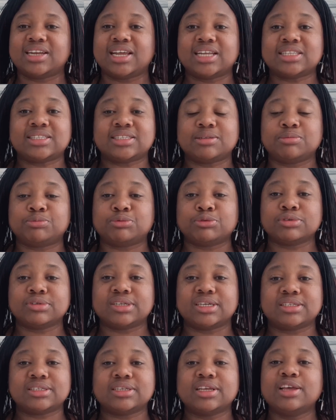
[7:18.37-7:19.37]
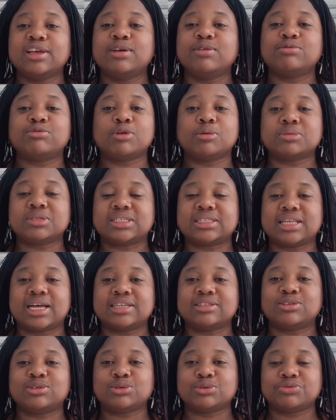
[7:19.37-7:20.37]
That's the process from
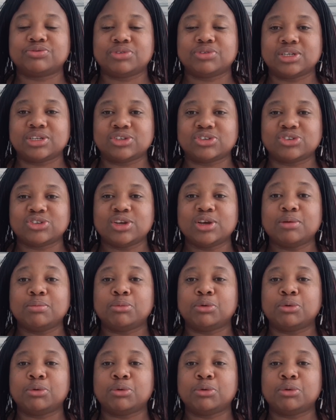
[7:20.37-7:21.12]
start to finish.